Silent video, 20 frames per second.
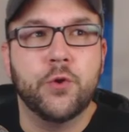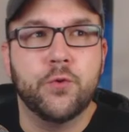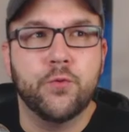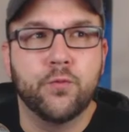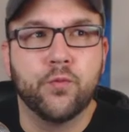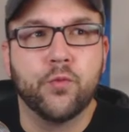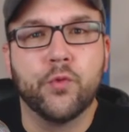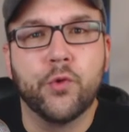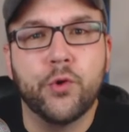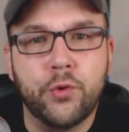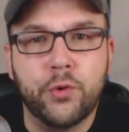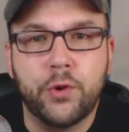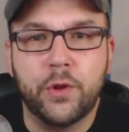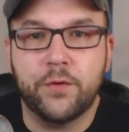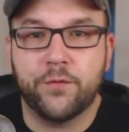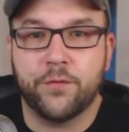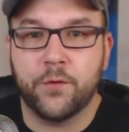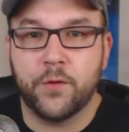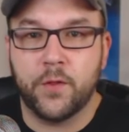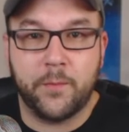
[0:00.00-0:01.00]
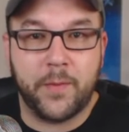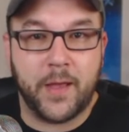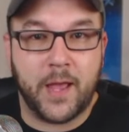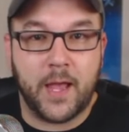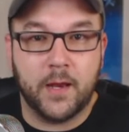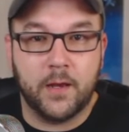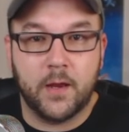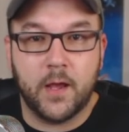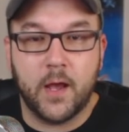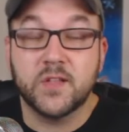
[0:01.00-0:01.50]
You rooted for the
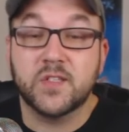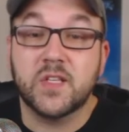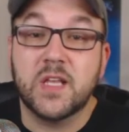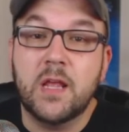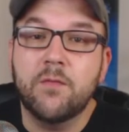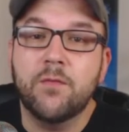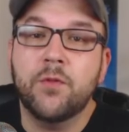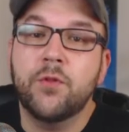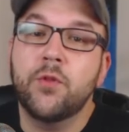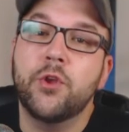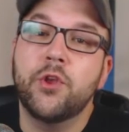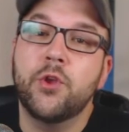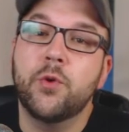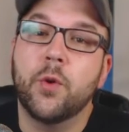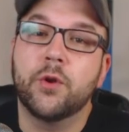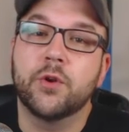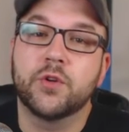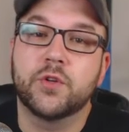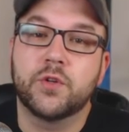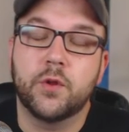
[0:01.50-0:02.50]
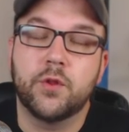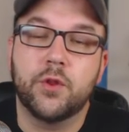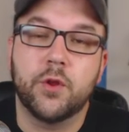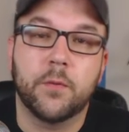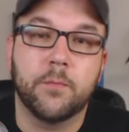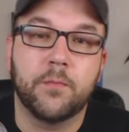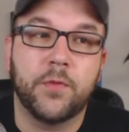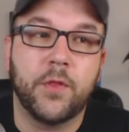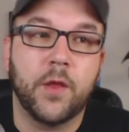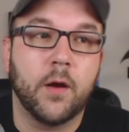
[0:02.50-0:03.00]
bad guys, even though you understood
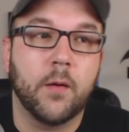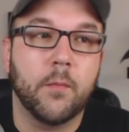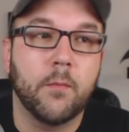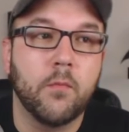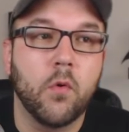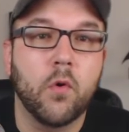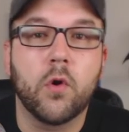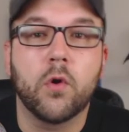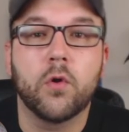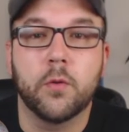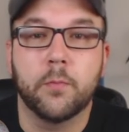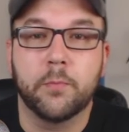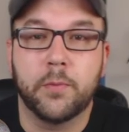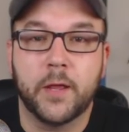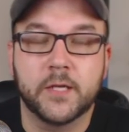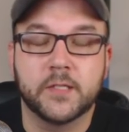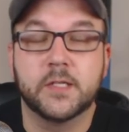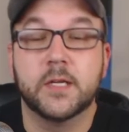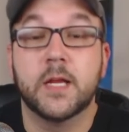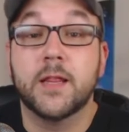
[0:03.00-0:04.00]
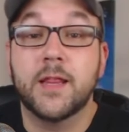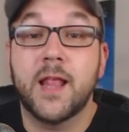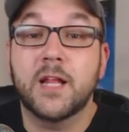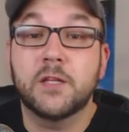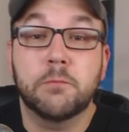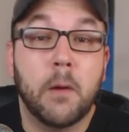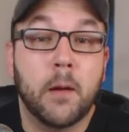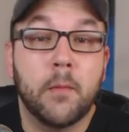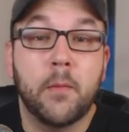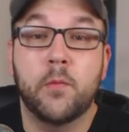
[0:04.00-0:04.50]
their moral complexity. And
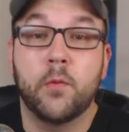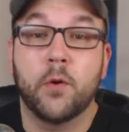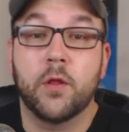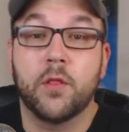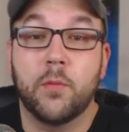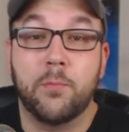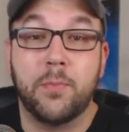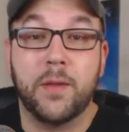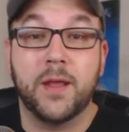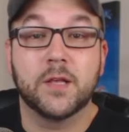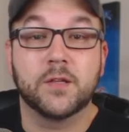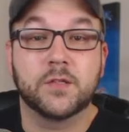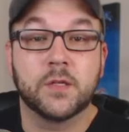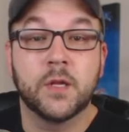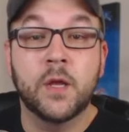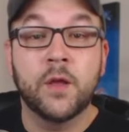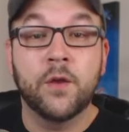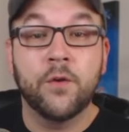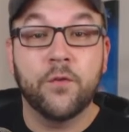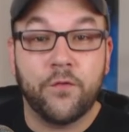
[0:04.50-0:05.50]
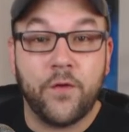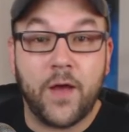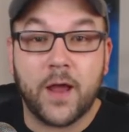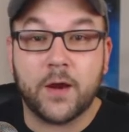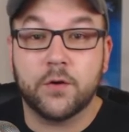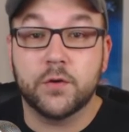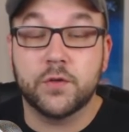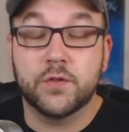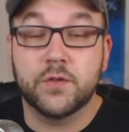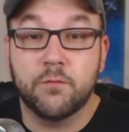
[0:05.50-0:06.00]
that's probably one of the biggest
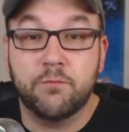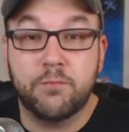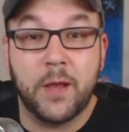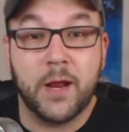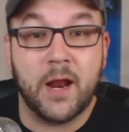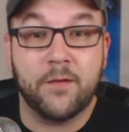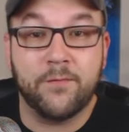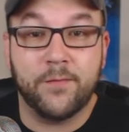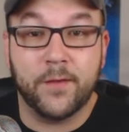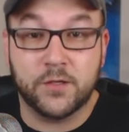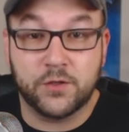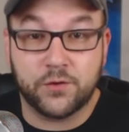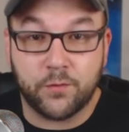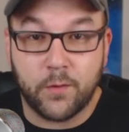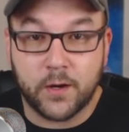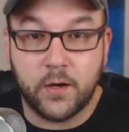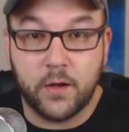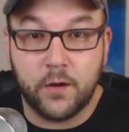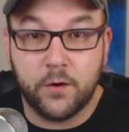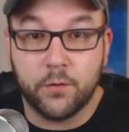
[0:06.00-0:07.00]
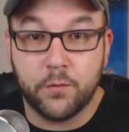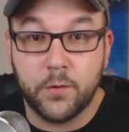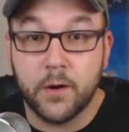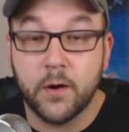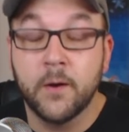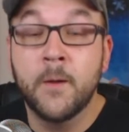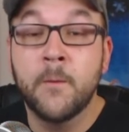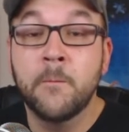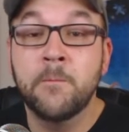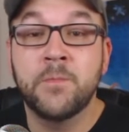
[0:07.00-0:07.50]
factors of Ben Affleck's directing
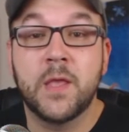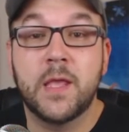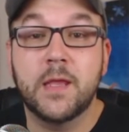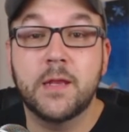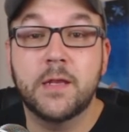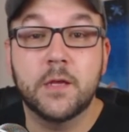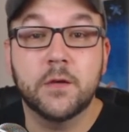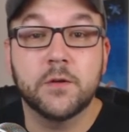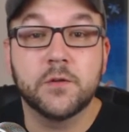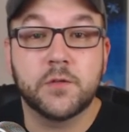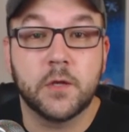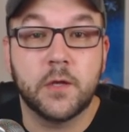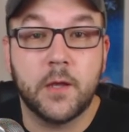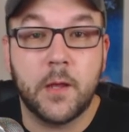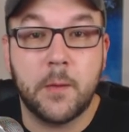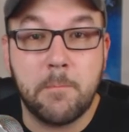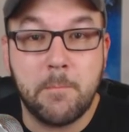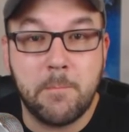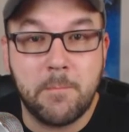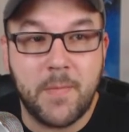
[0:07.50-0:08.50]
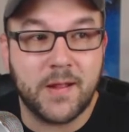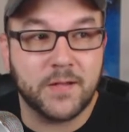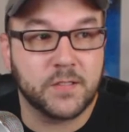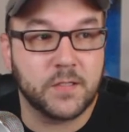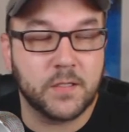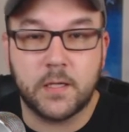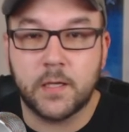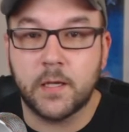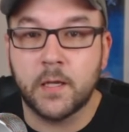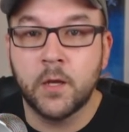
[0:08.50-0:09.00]
career. He deals
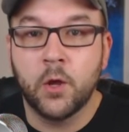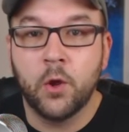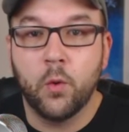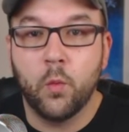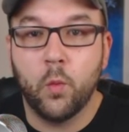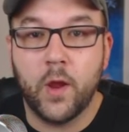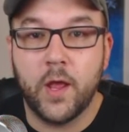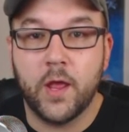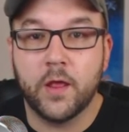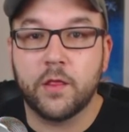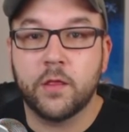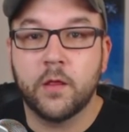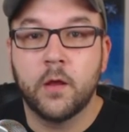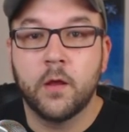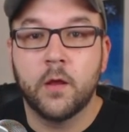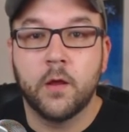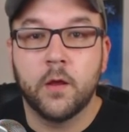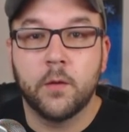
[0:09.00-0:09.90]
immensely with